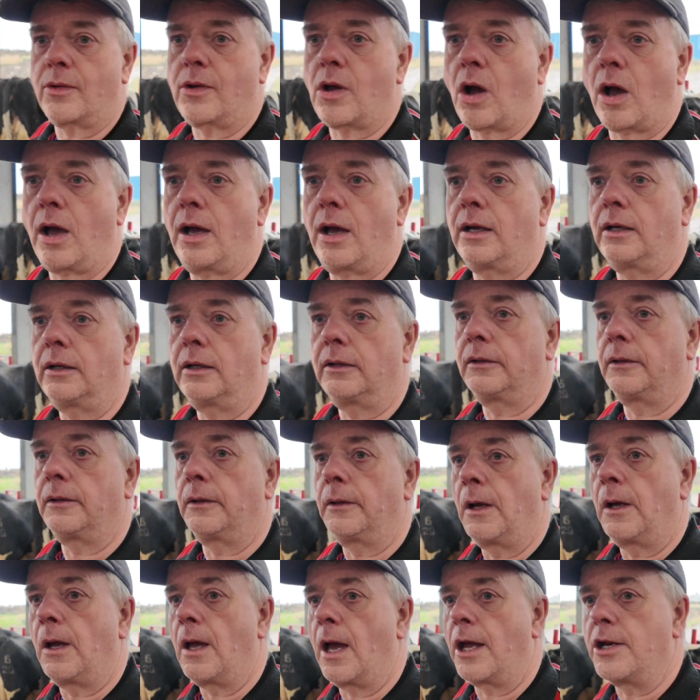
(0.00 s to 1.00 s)
we've got
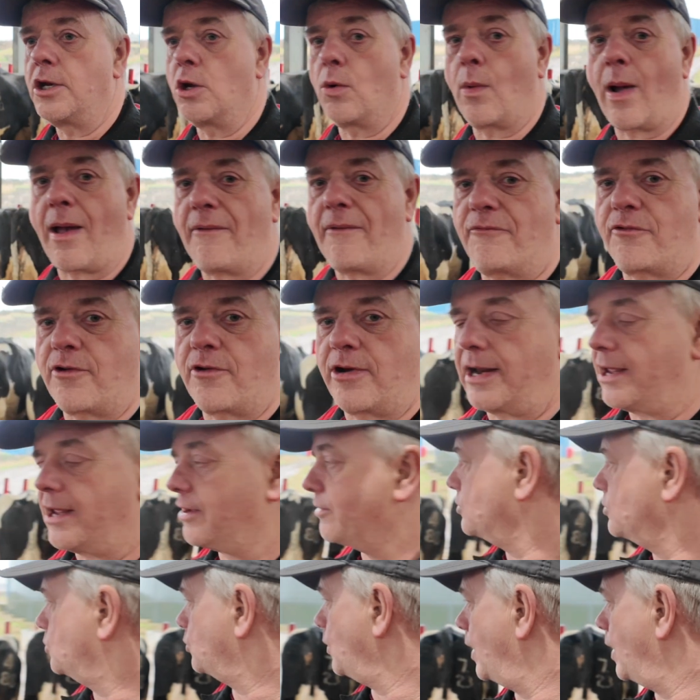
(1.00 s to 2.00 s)
a new heifer in here as